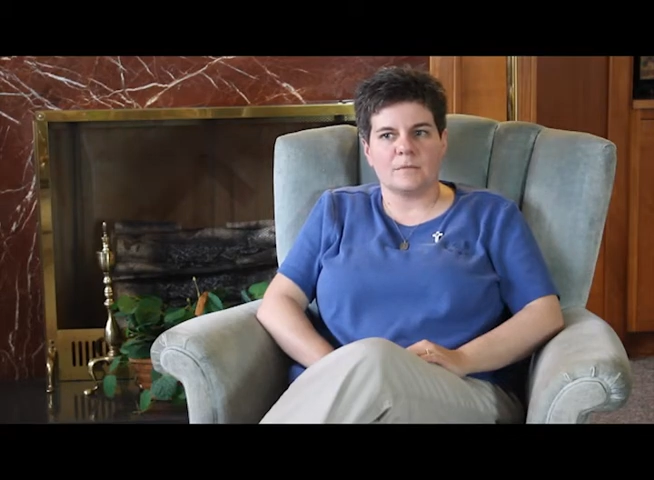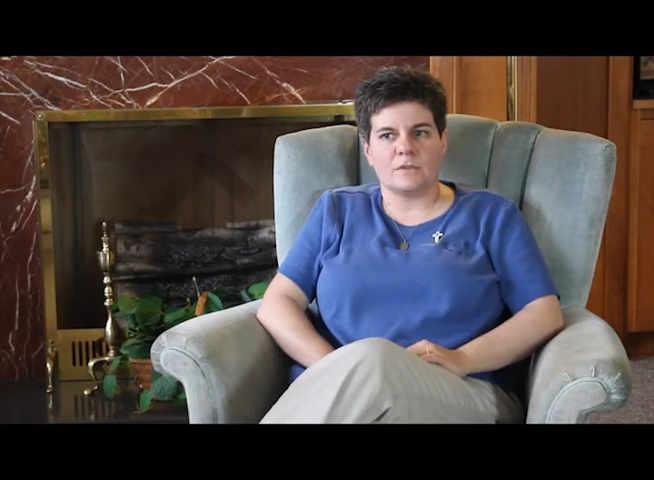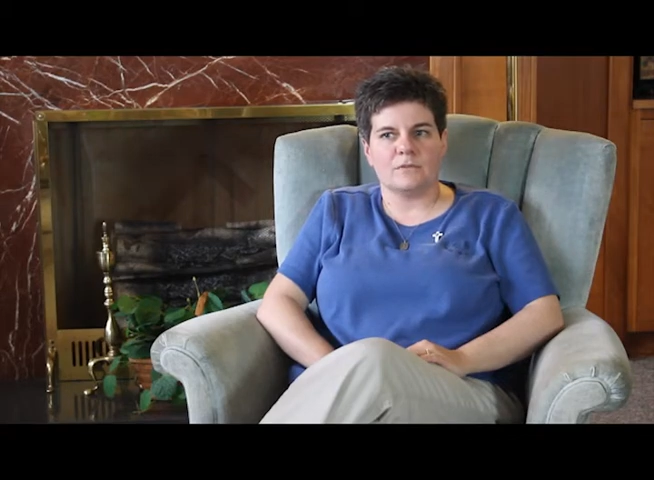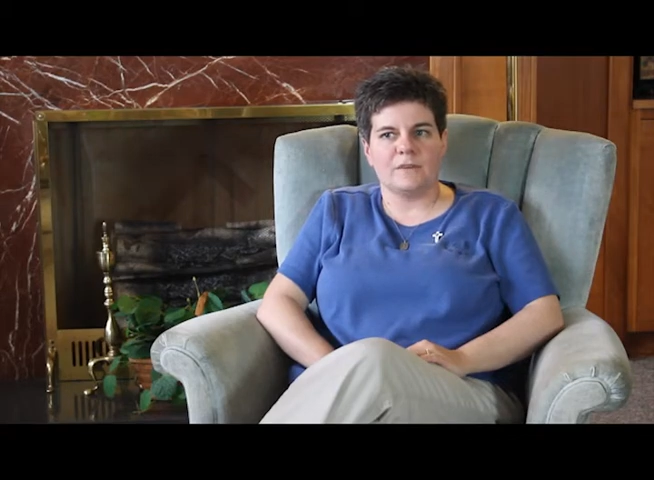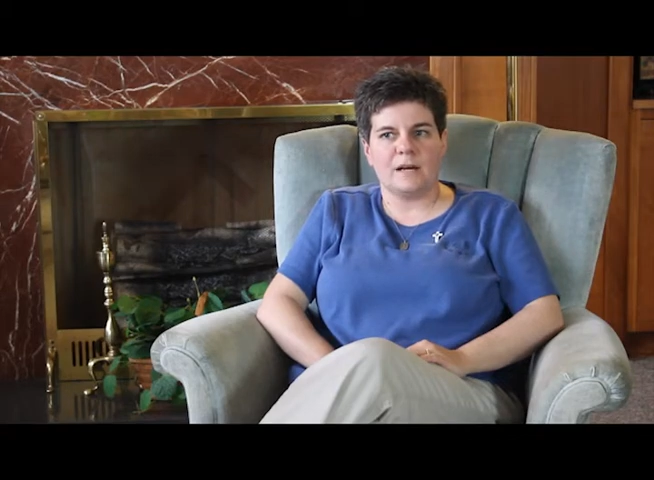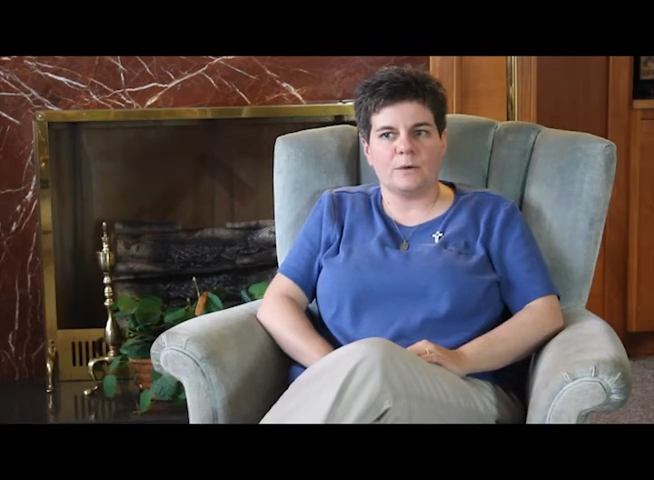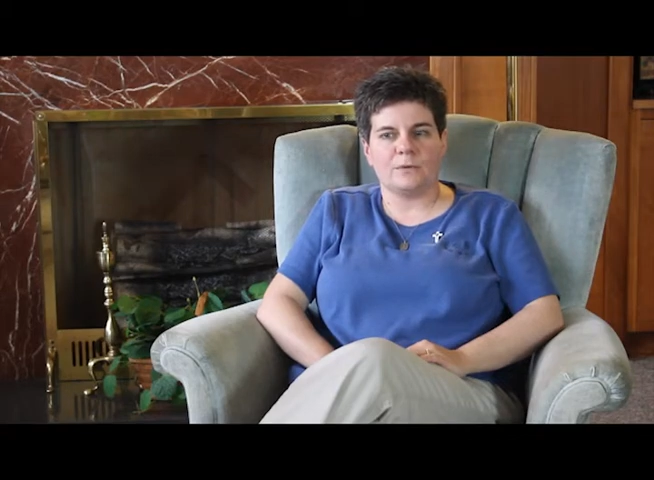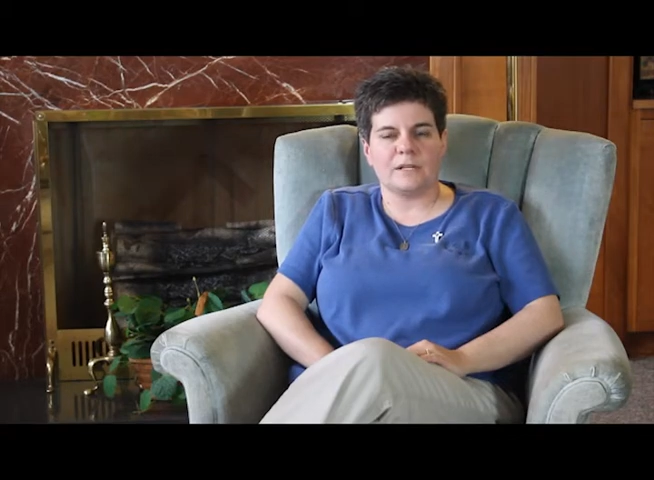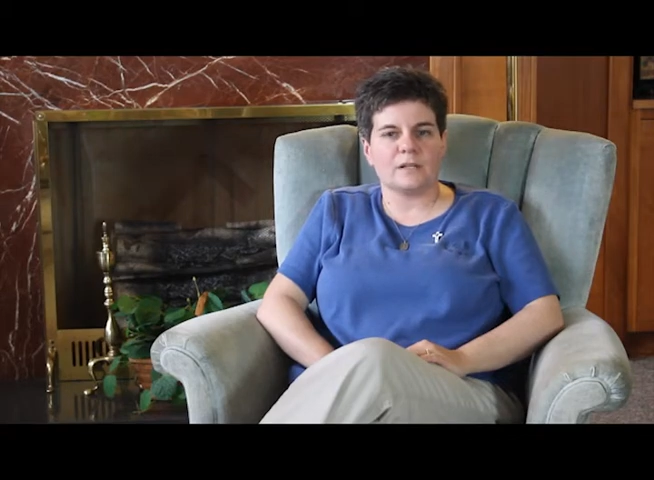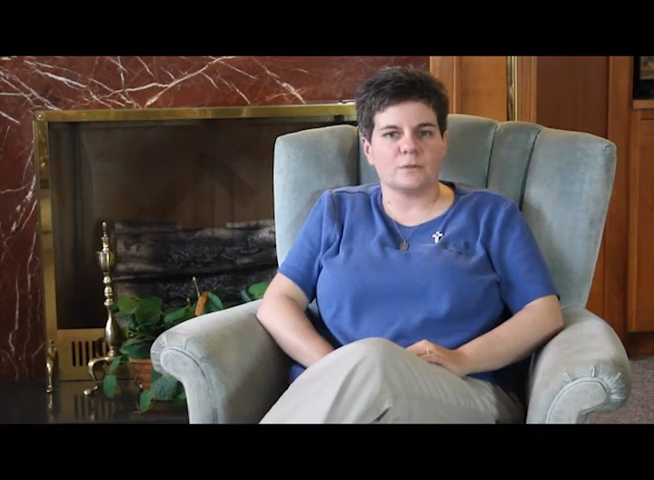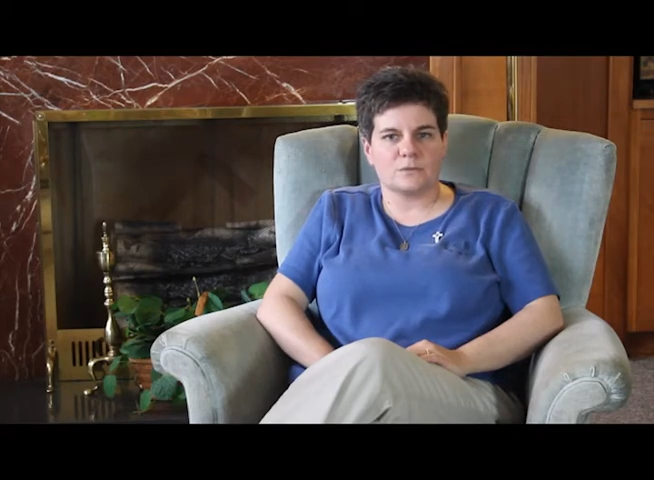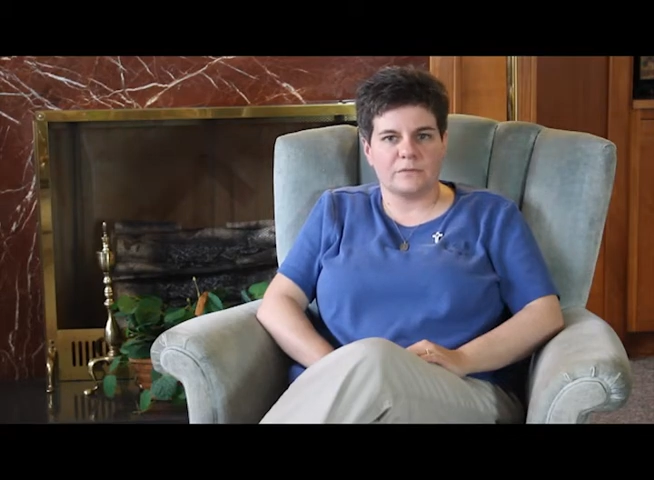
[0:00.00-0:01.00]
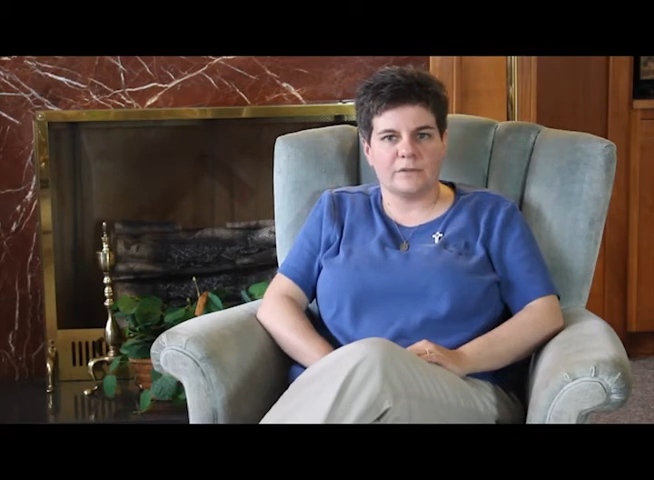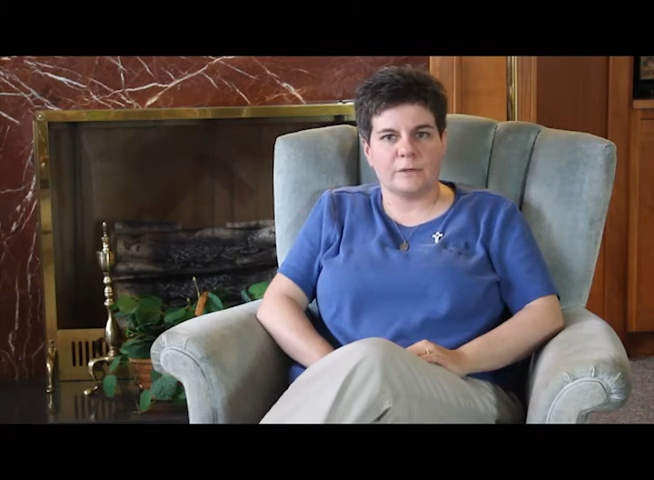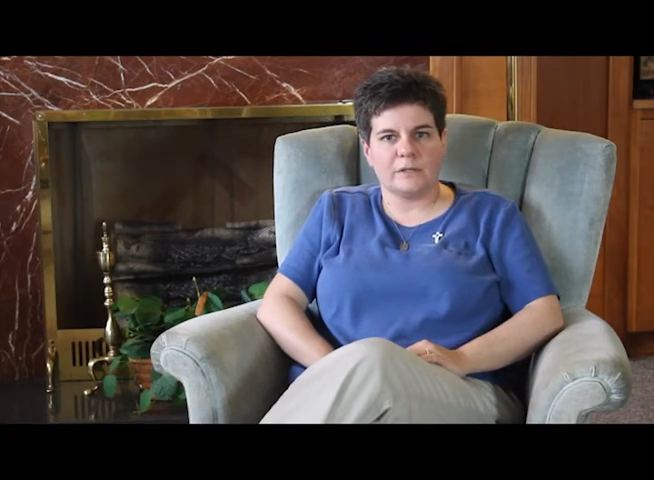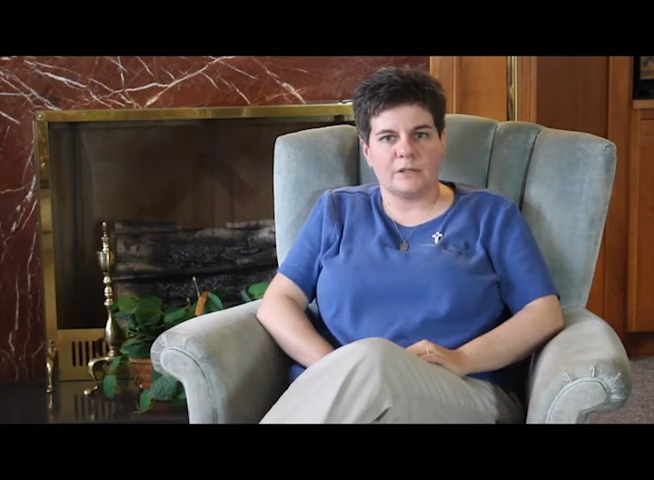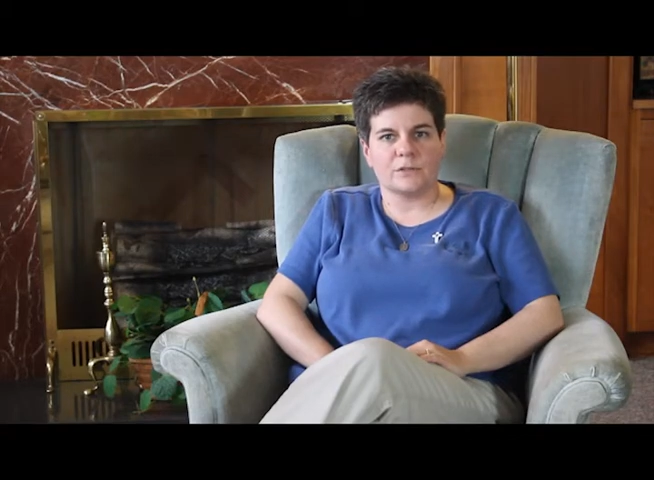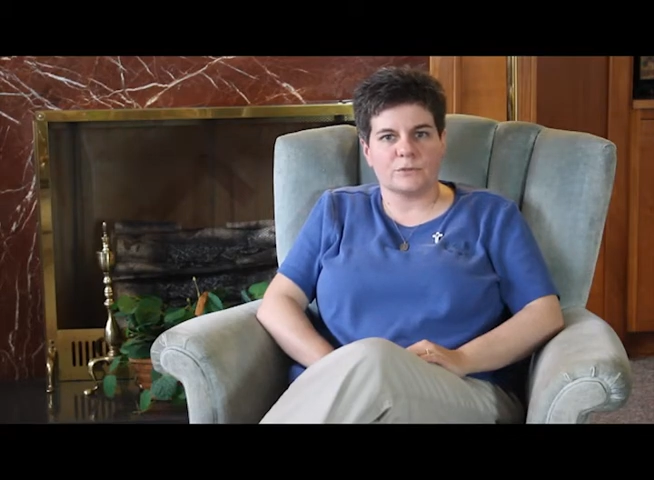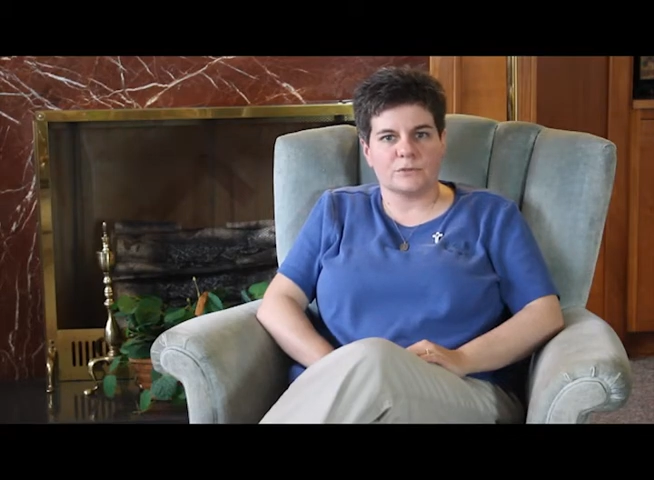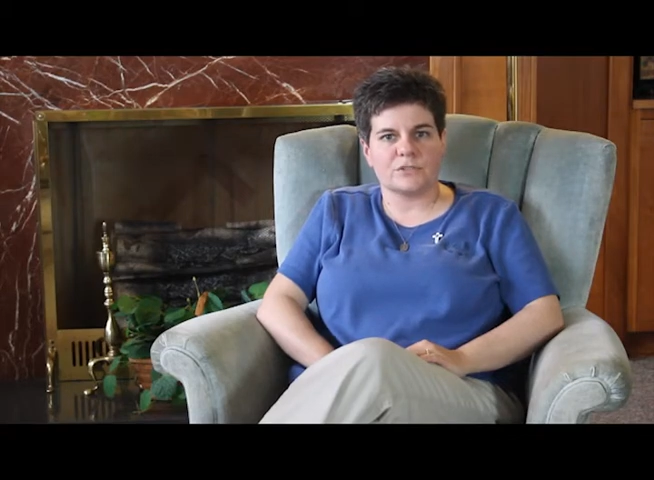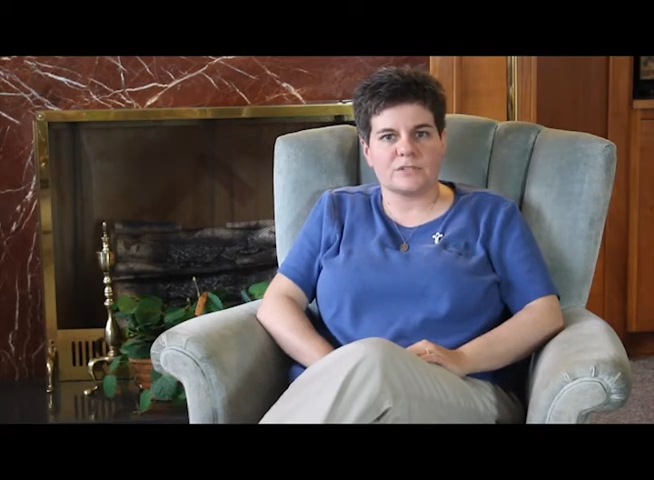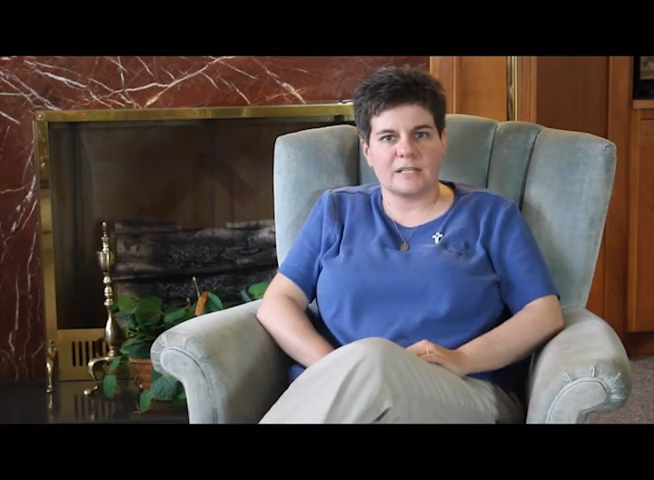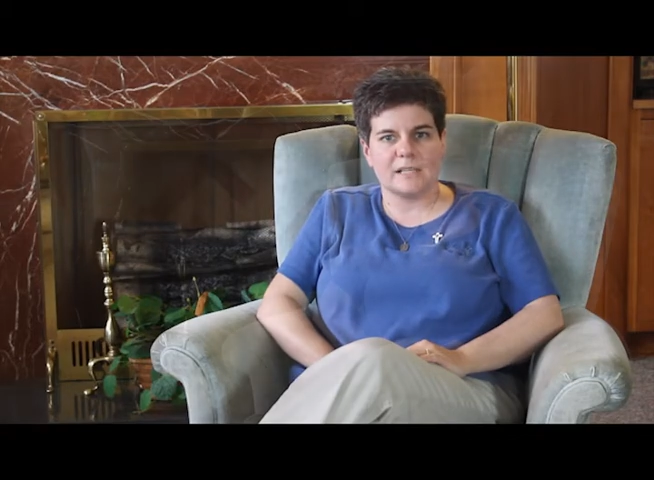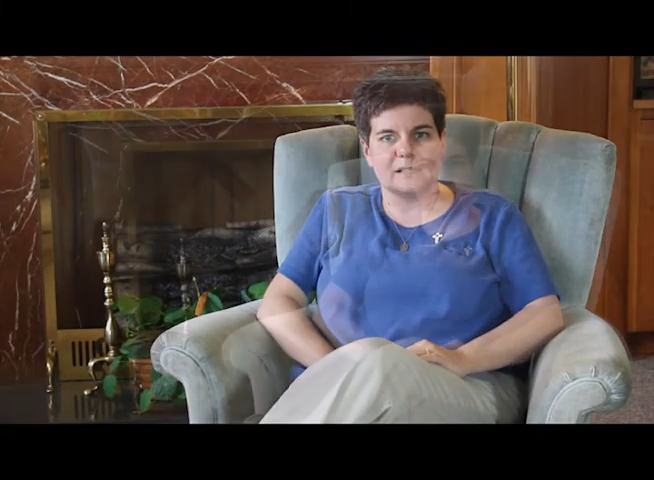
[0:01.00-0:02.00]
the vow that goes very
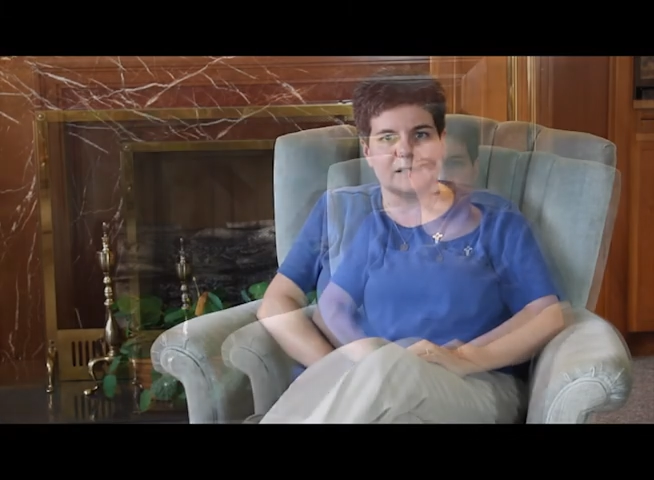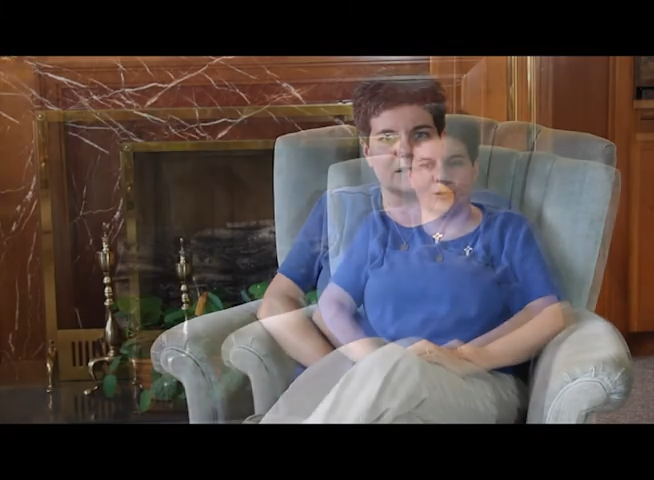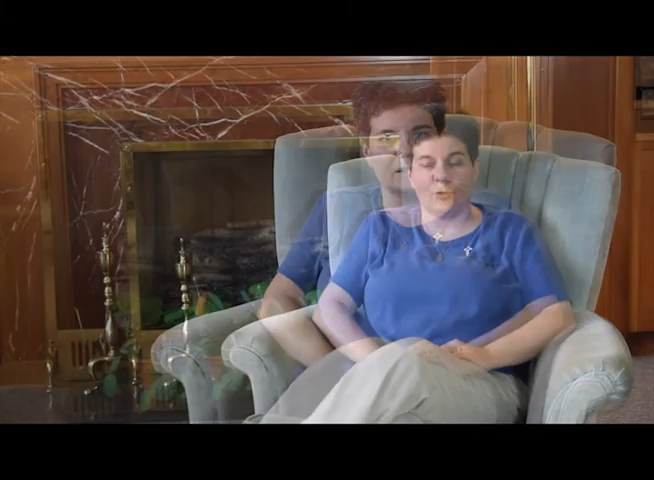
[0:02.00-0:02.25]
understated.